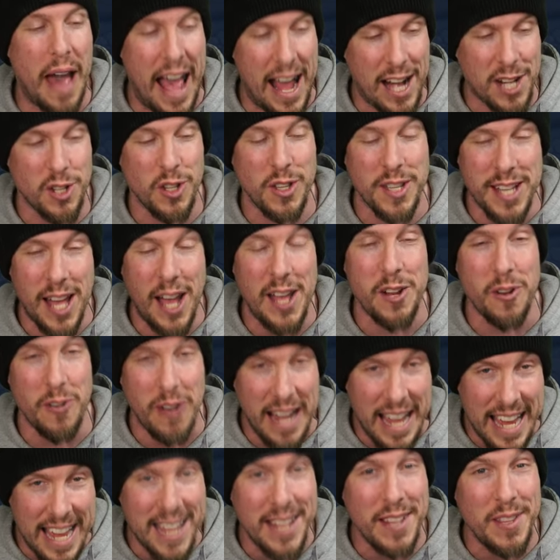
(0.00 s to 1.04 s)
actually got your
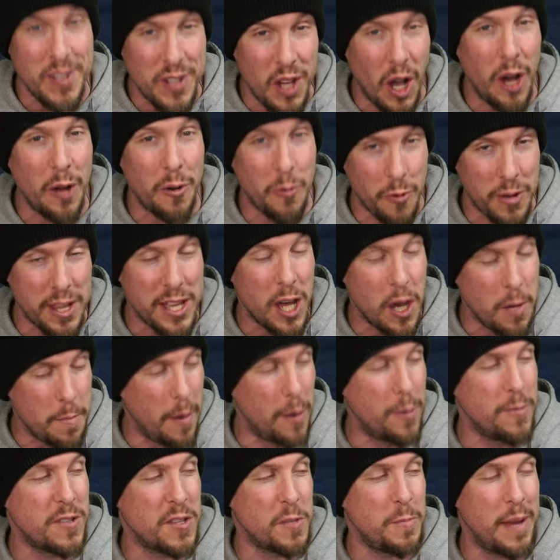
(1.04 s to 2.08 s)
hands on Riho
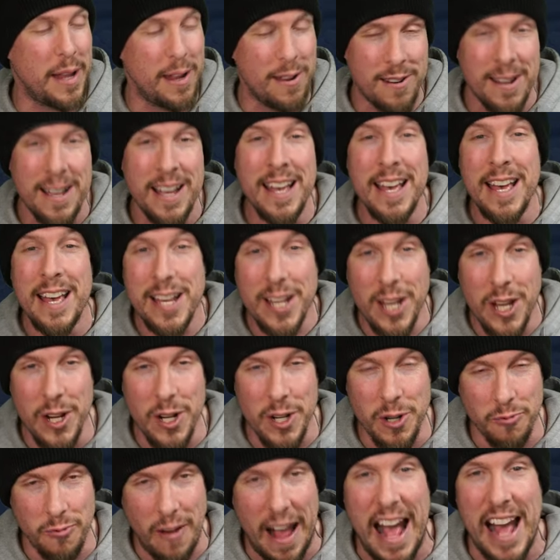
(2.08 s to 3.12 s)
Bonespear,
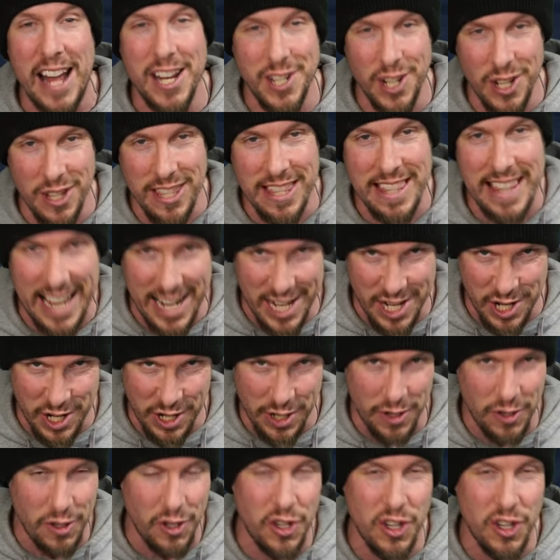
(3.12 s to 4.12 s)
congratulations.